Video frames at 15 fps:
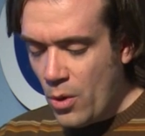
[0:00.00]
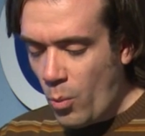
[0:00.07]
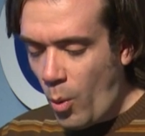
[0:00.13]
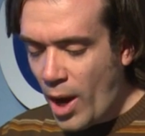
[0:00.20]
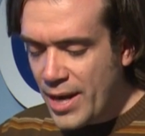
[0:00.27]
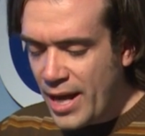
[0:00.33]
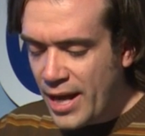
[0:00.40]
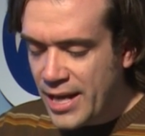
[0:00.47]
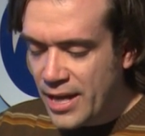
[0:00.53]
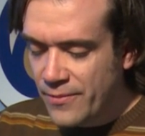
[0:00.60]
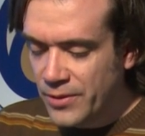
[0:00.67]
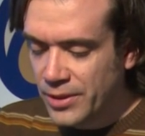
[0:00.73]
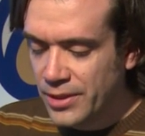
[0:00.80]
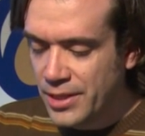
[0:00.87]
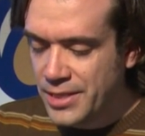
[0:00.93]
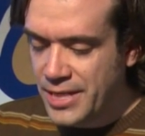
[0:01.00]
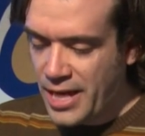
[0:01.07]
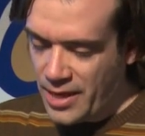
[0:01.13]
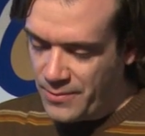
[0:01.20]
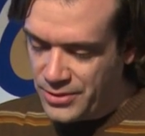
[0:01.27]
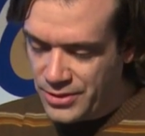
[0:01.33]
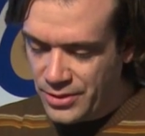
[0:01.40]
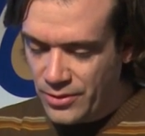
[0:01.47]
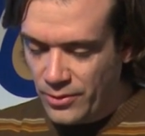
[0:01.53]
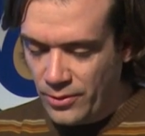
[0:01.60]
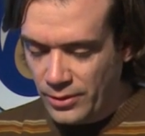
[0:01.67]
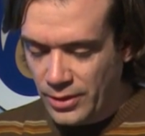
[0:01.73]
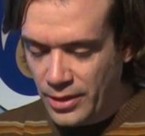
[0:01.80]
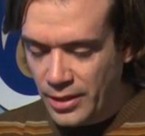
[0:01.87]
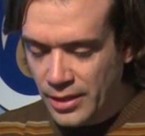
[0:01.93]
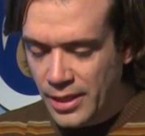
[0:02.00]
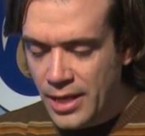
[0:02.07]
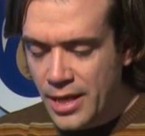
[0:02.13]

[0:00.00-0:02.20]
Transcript: Why not have a good time as you go along?